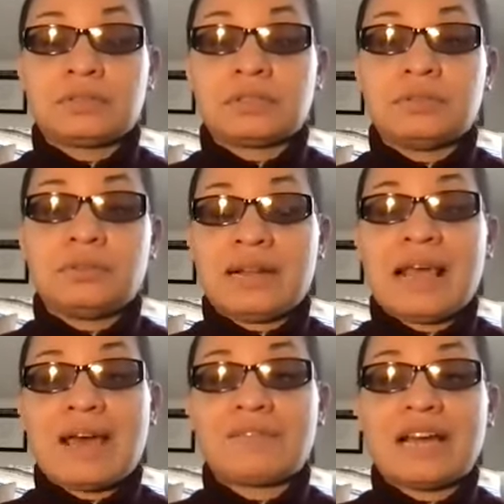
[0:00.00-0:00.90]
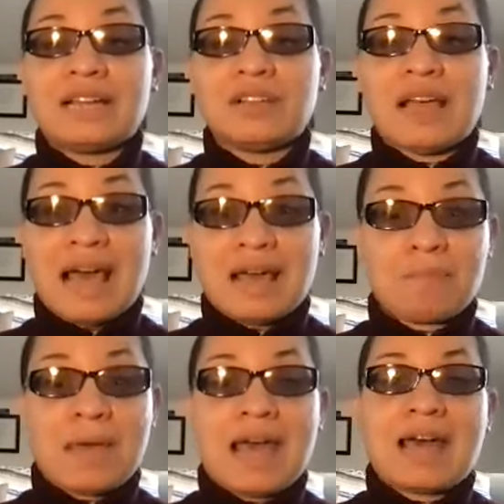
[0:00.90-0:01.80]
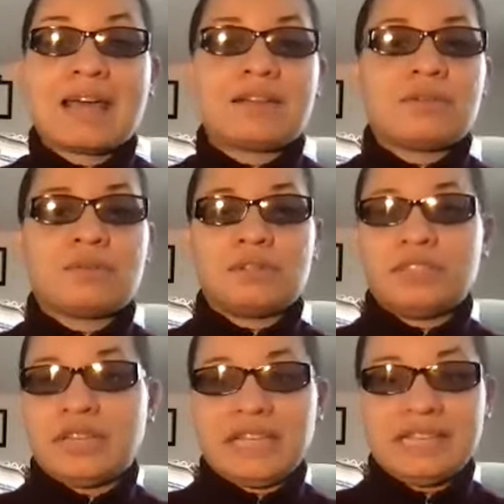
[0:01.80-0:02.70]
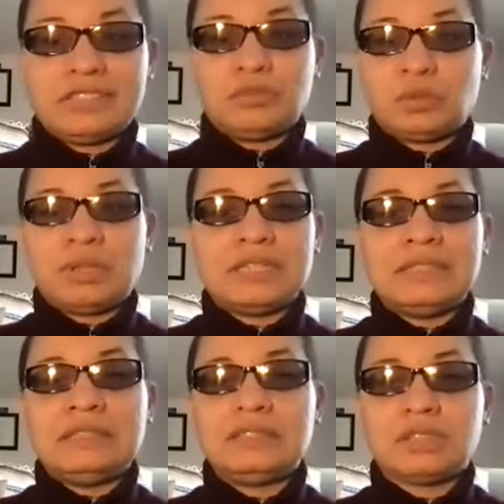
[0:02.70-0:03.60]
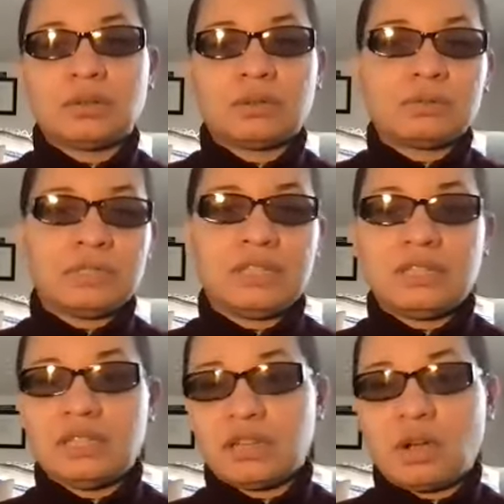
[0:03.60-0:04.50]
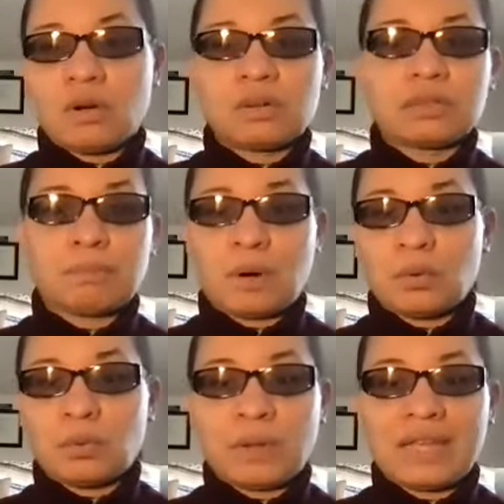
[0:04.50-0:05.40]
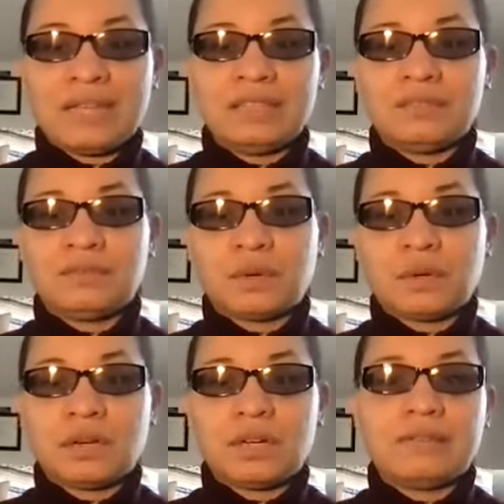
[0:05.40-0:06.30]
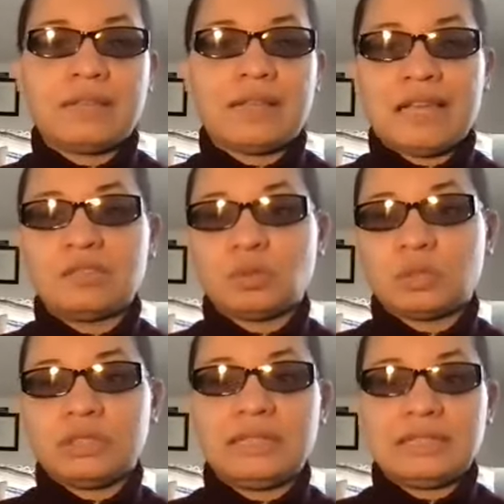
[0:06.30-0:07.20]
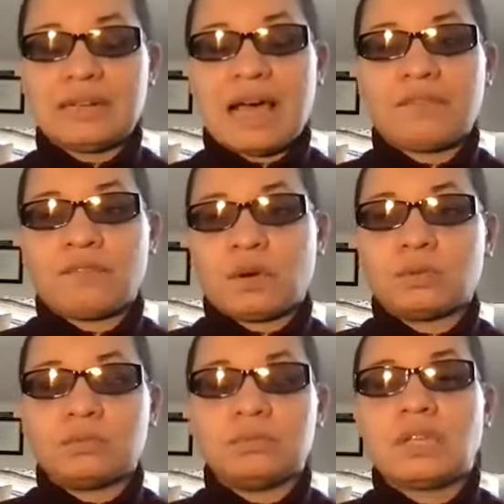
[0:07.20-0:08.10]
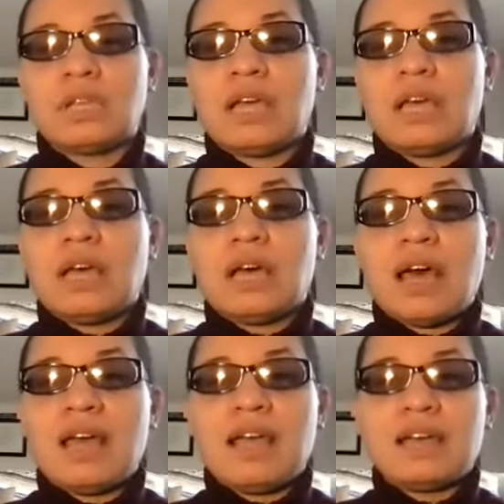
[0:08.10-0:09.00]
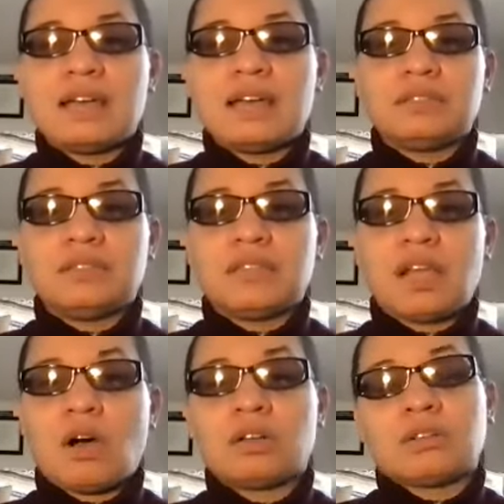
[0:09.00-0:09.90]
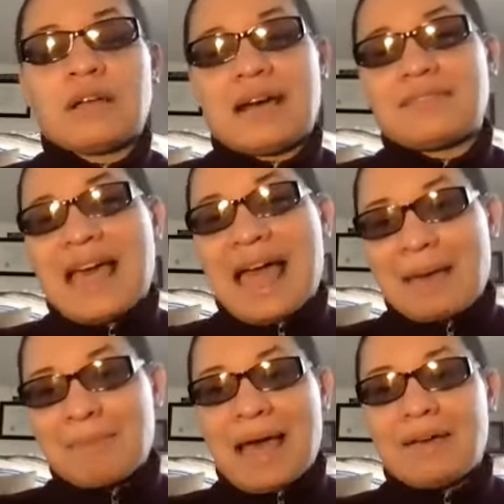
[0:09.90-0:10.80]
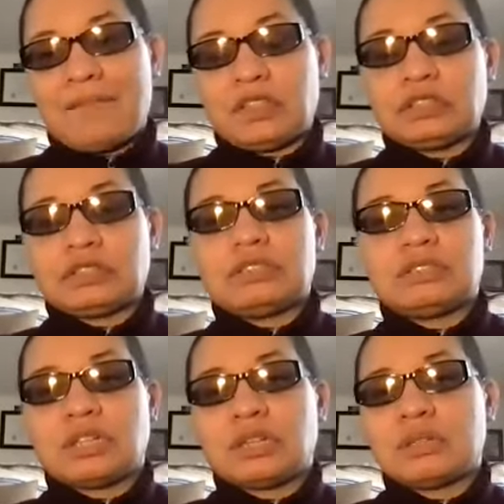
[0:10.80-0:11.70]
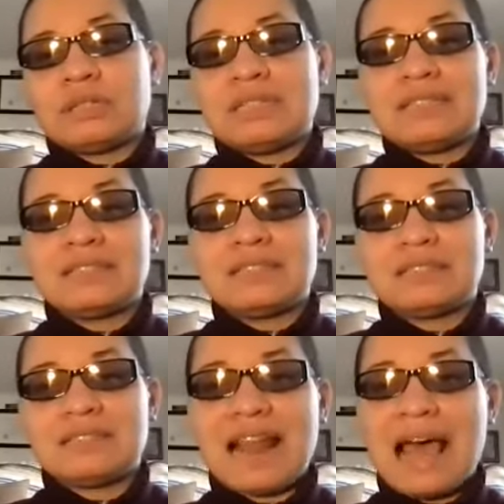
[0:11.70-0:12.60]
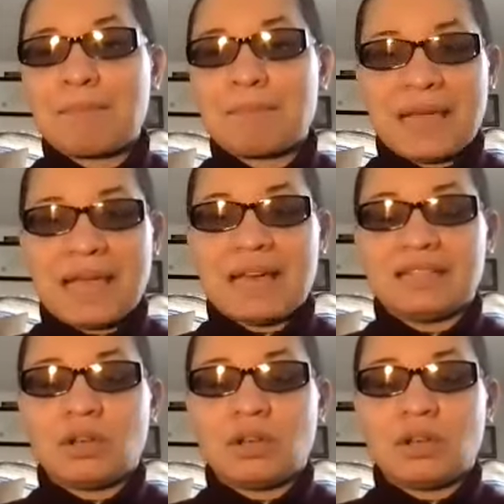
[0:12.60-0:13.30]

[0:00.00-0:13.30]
So you can have it on your iPad or your Android. So it goes both ways for Android and iPhone. And they also have the iPad version. So it's not bad.